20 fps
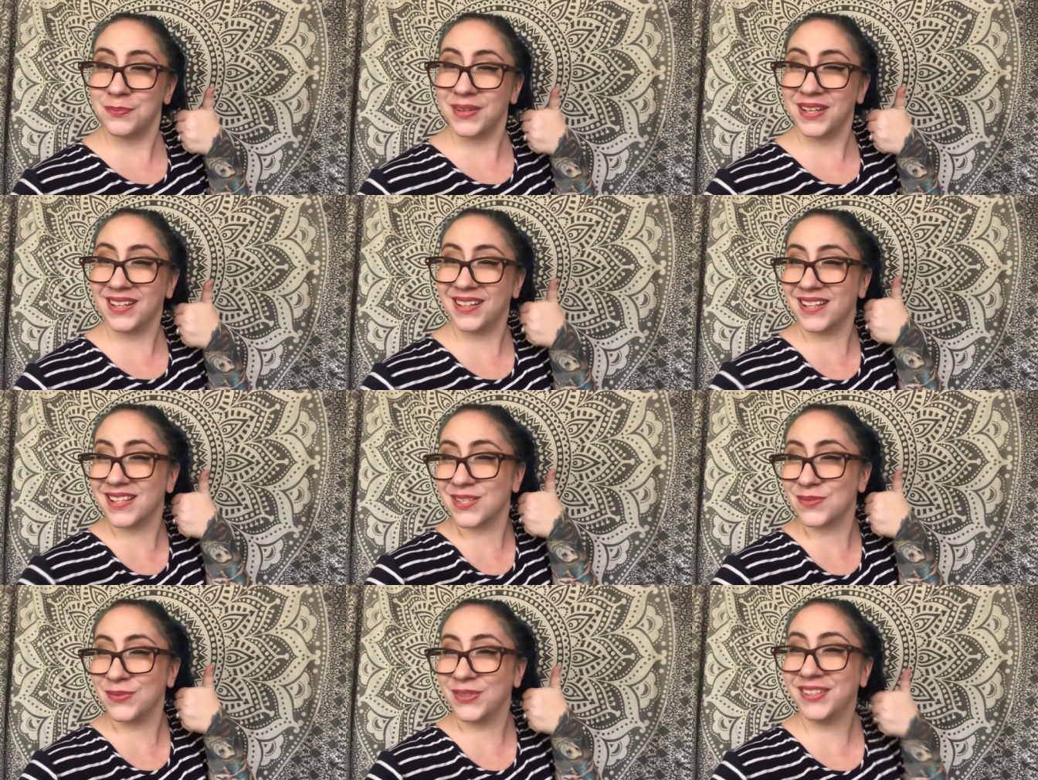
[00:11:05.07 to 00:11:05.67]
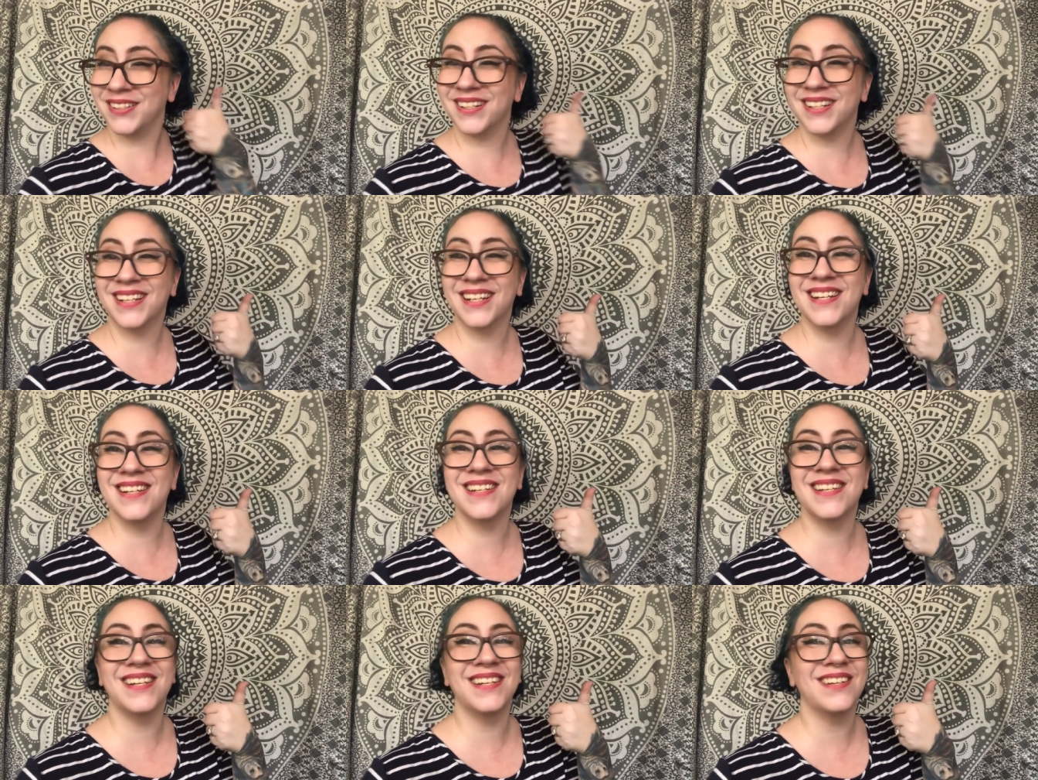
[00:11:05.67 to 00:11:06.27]
It lets me know to
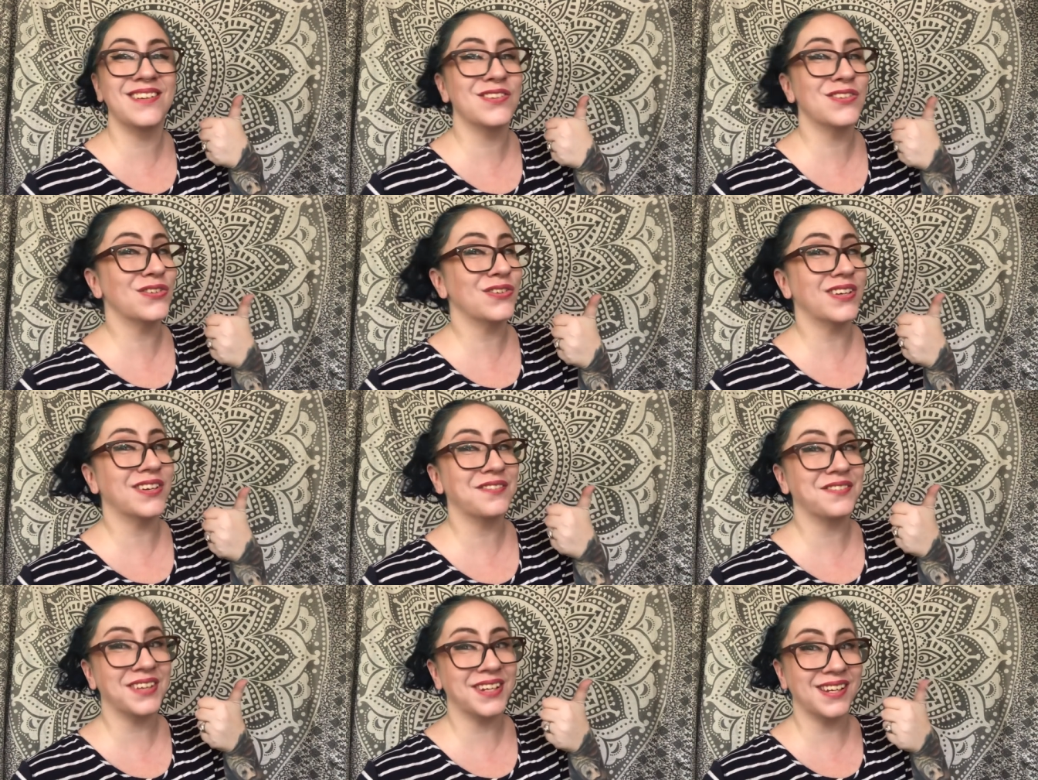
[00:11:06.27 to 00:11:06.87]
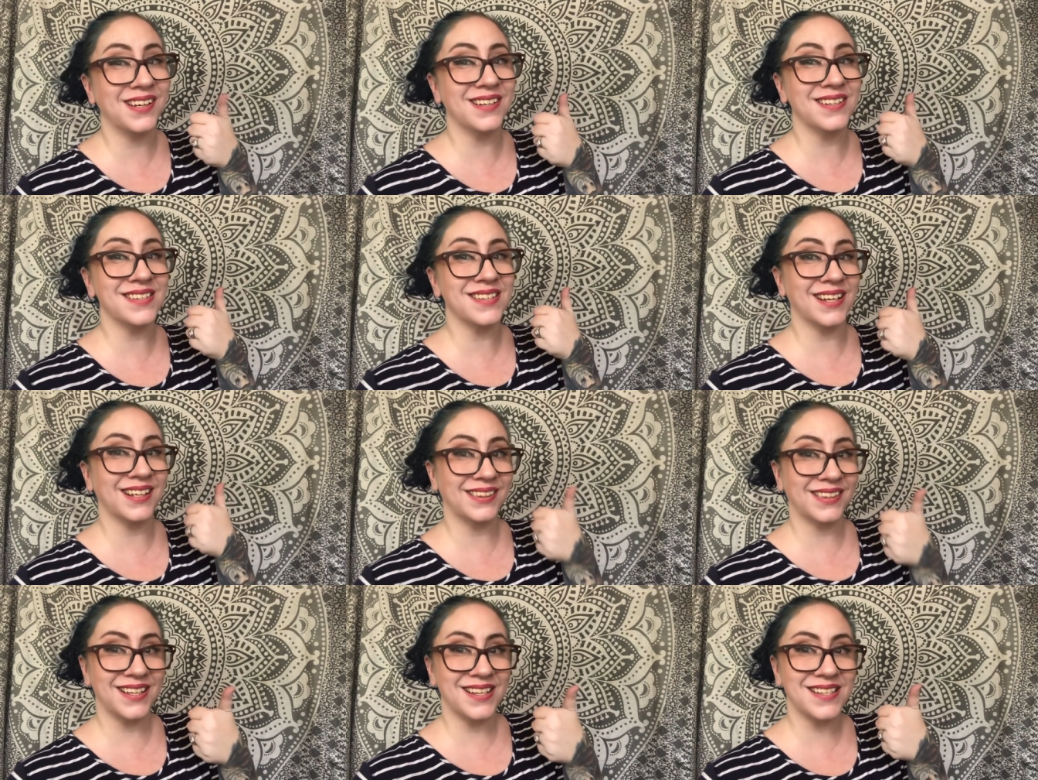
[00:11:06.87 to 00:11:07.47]
continue doing videos
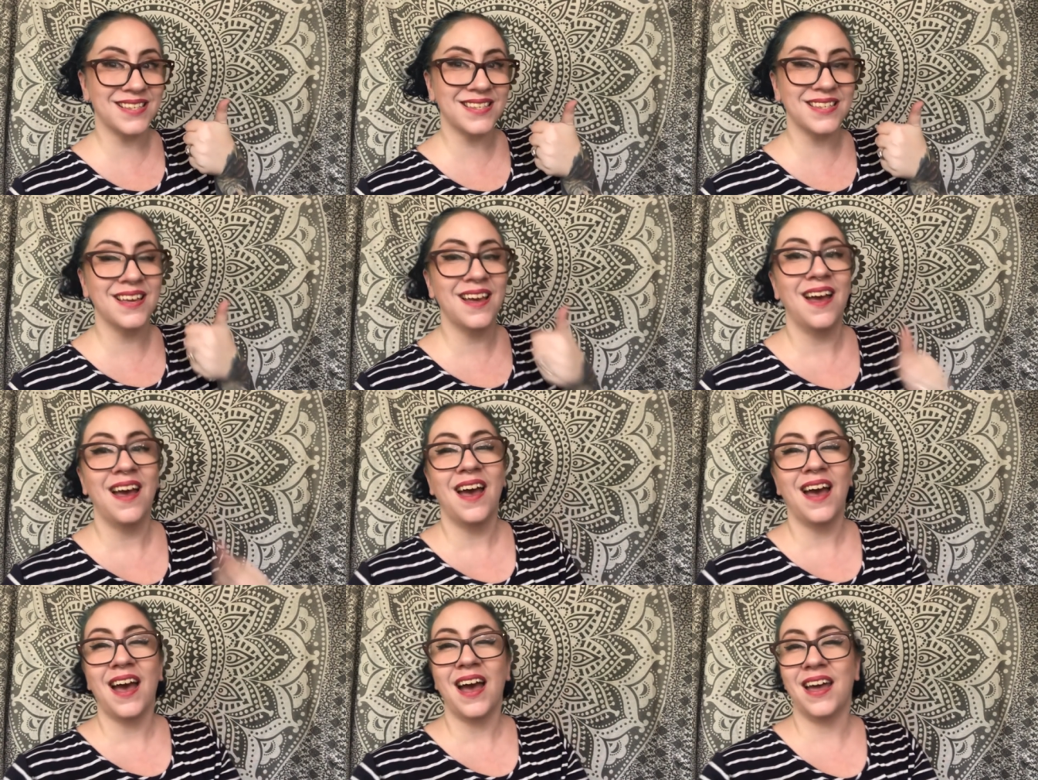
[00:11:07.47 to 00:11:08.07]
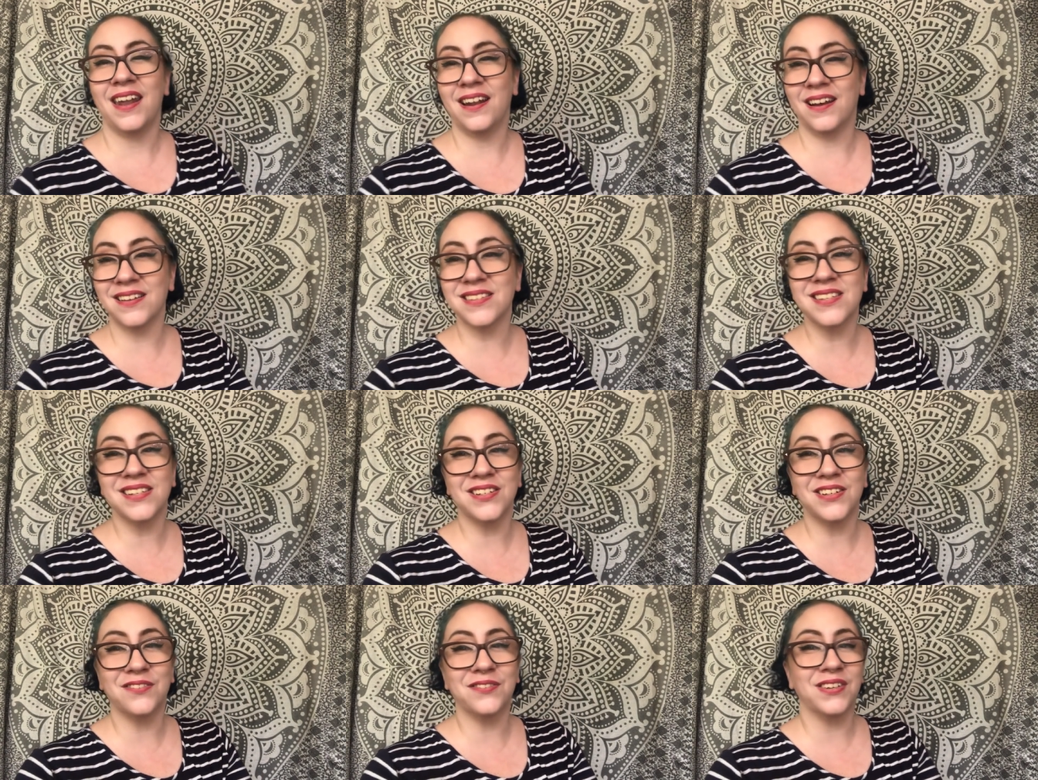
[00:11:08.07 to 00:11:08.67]
like this. And
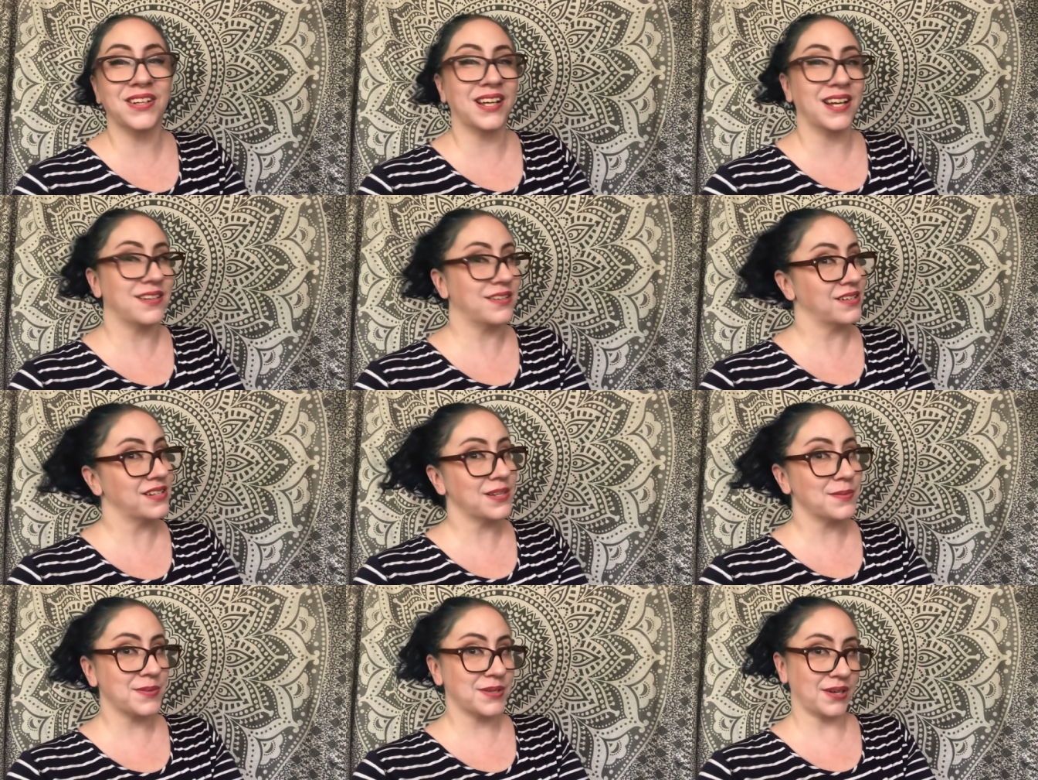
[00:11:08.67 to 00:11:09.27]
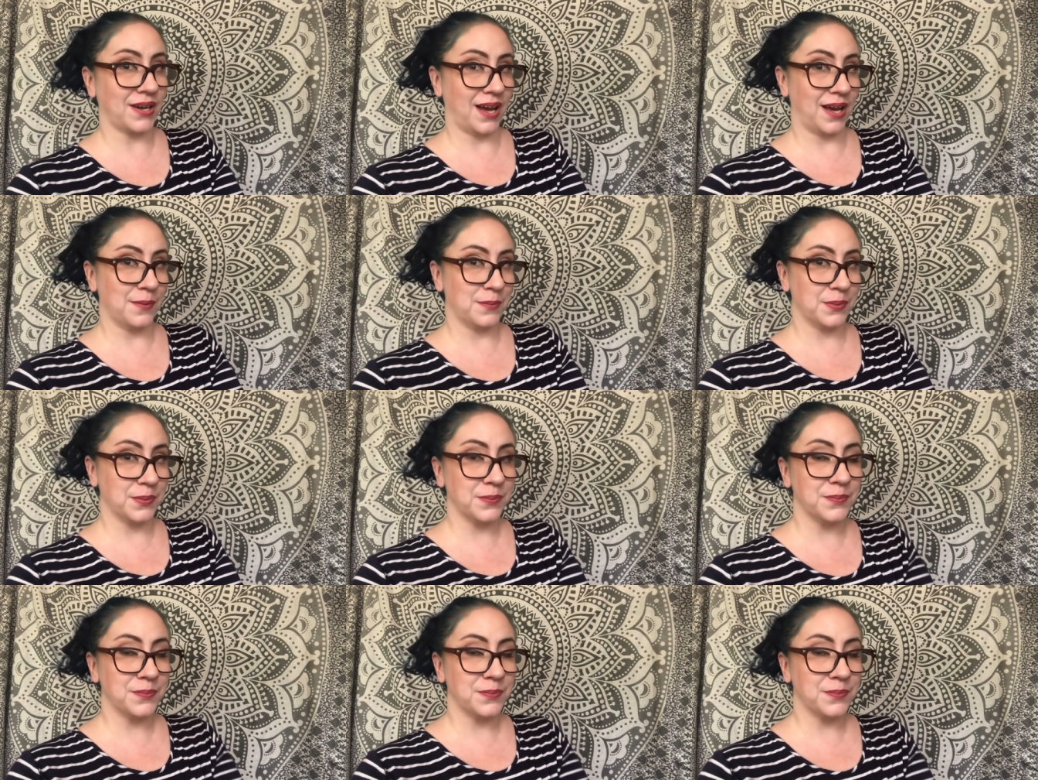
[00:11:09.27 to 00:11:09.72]
also don't forget to subscribe